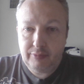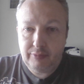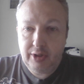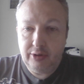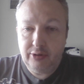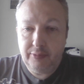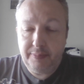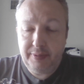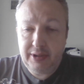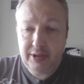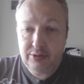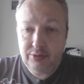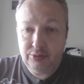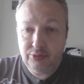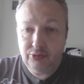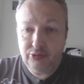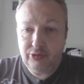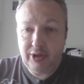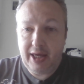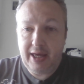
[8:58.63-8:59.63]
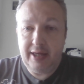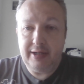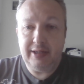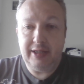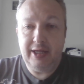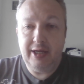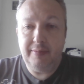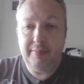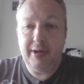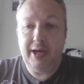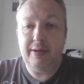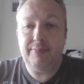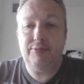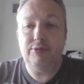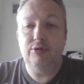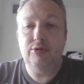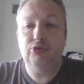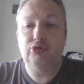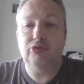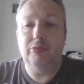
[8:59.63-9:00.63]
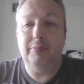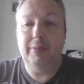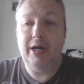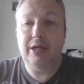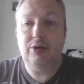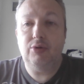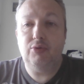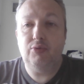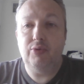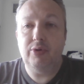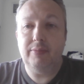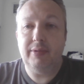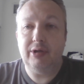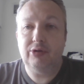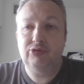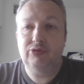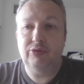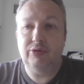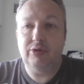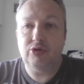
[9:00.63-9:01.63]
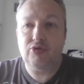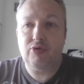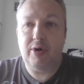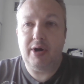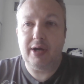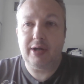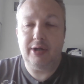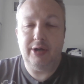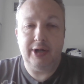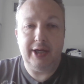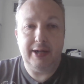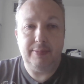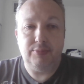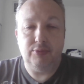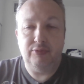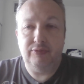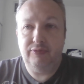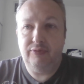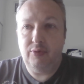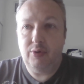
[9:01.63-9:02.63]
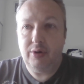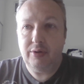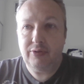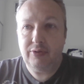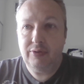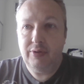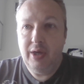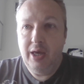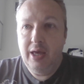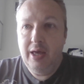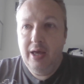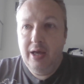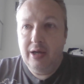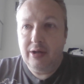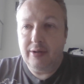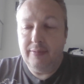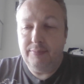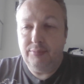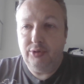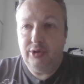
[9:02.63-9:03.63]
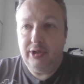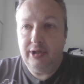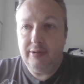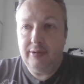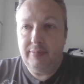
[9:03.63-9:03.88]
The Beatles had EMI produce a mono remix of the track on April 4th, completed